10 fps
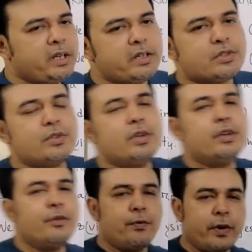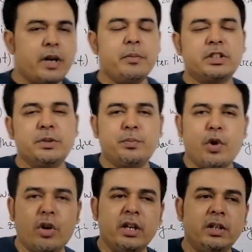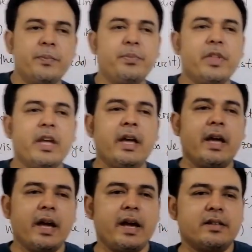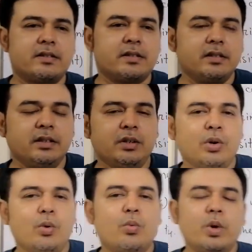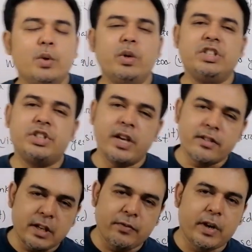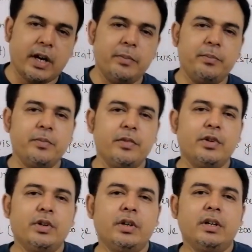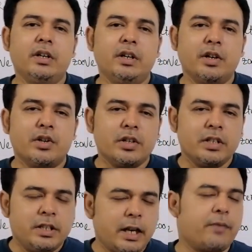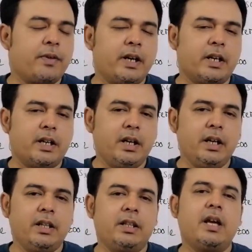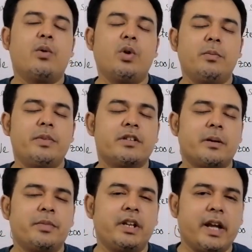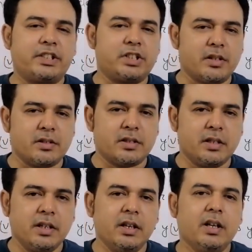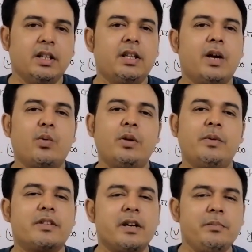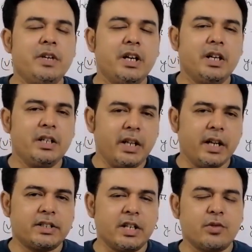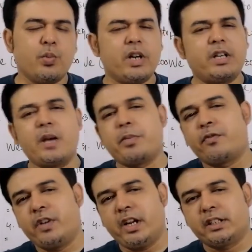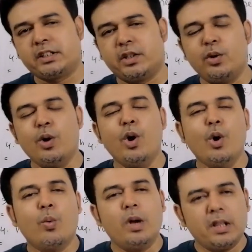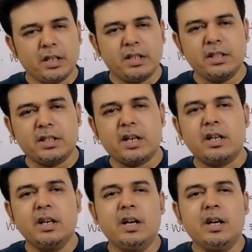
is very much important, as we will change the verb, definitely there will be some directions. There will be some directions. What type of direction? Will the teacher